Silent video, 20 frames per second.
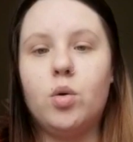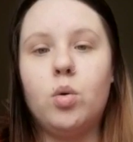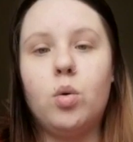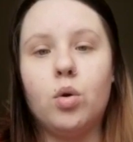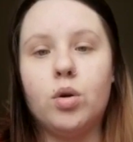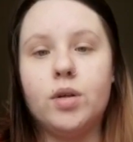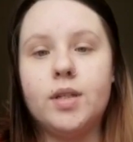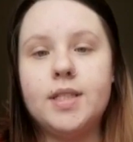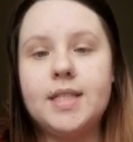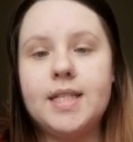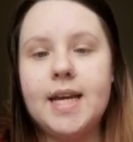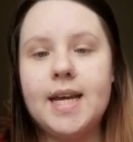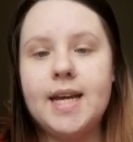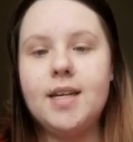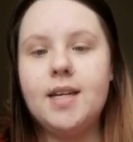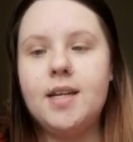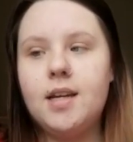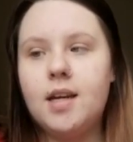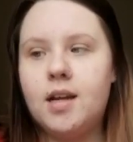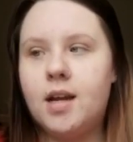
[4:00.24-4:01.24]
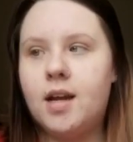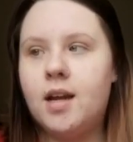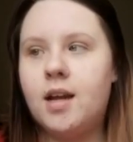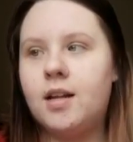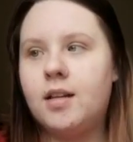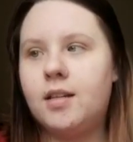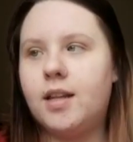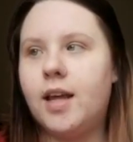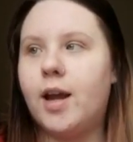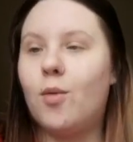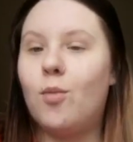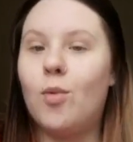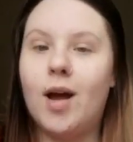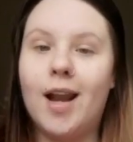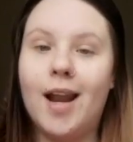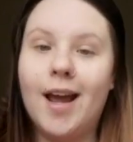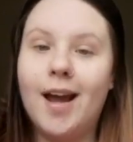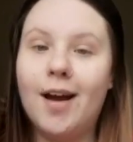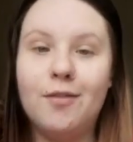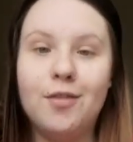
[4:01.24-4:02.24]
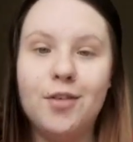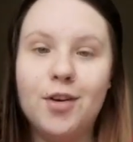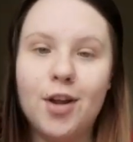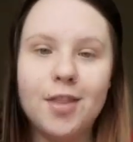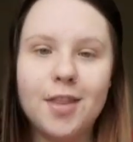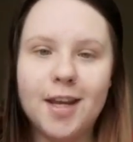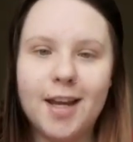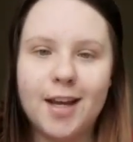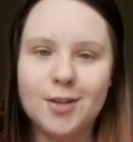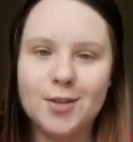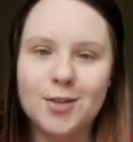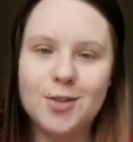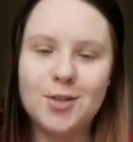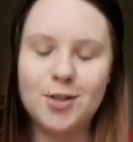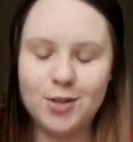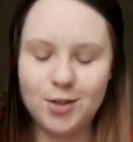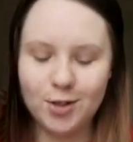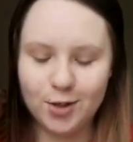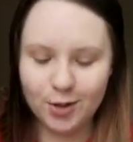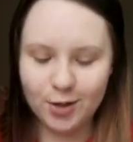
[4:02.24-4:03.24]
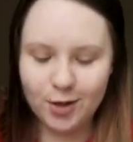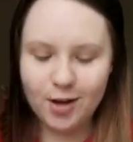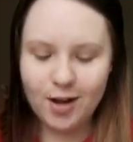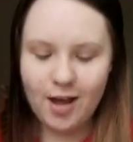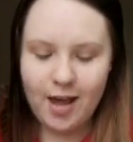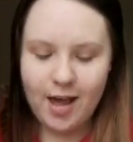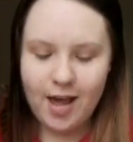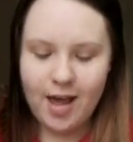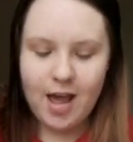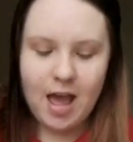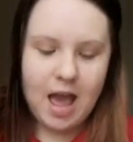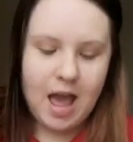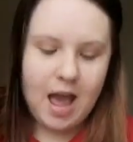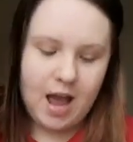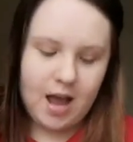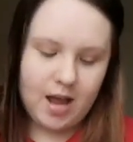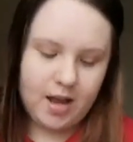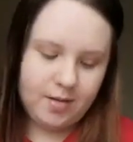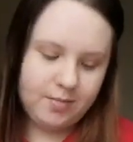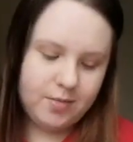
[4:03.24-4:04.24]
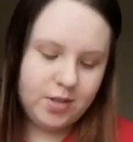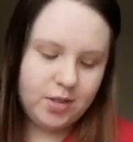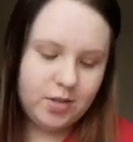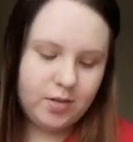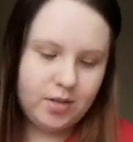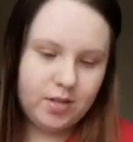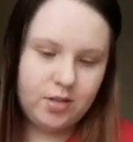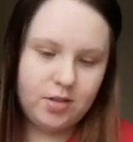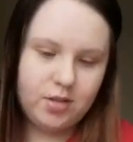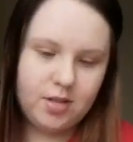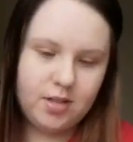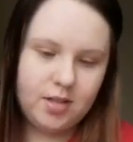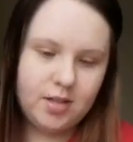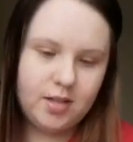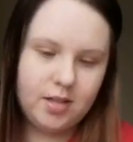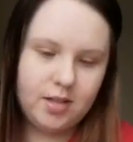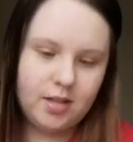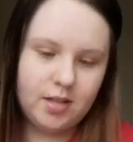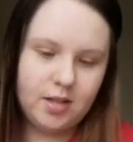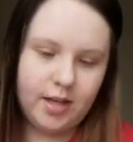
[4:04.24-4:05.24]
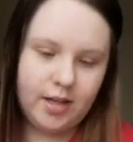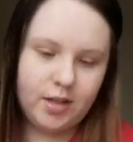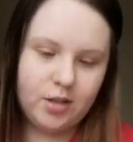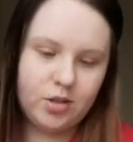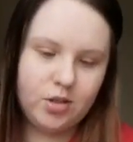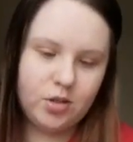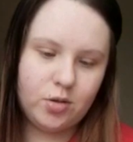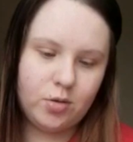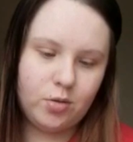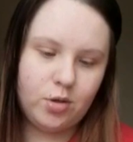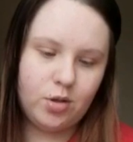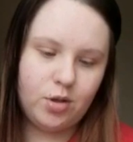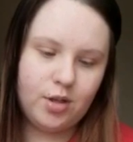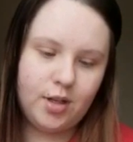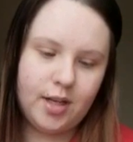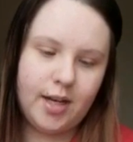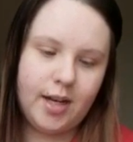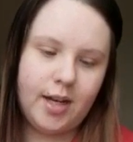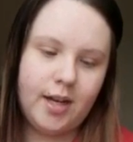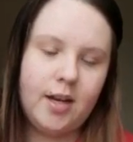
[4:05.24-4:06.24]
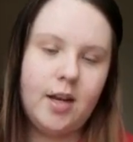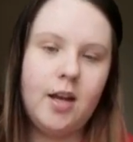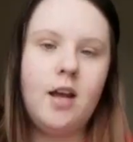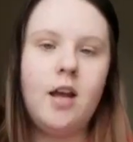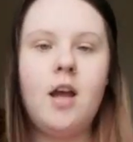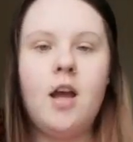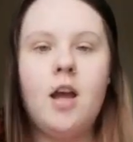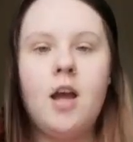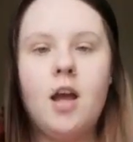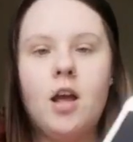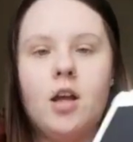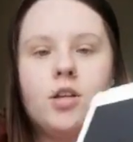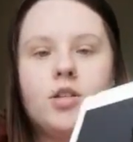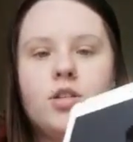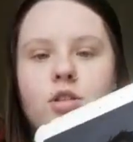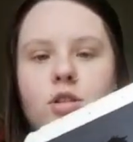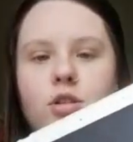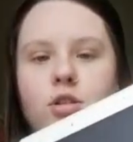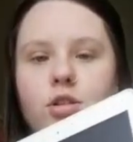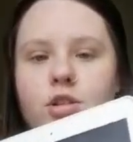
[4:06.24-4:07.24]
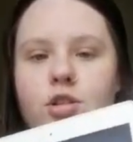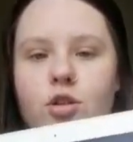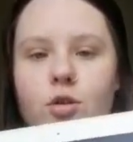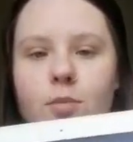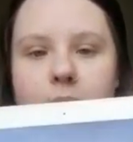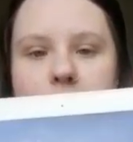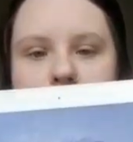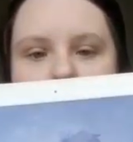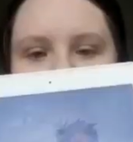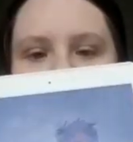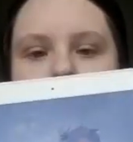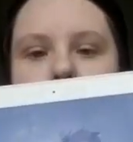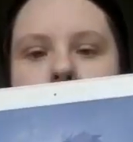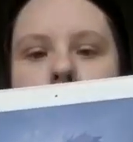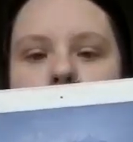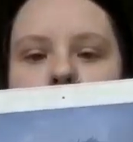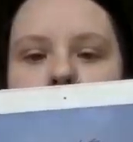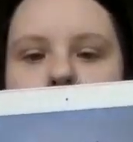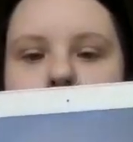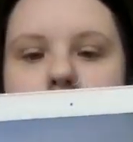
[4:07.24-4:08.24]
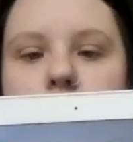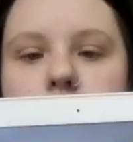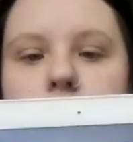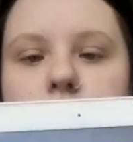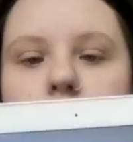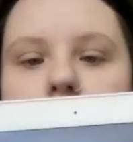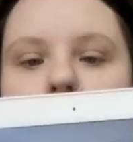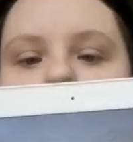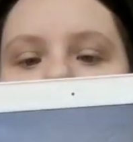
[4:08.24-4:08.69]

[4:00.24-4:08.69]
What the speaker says: quarantine, like while I have nothing else to do. So it's just to like show you, like, so there's so many different things you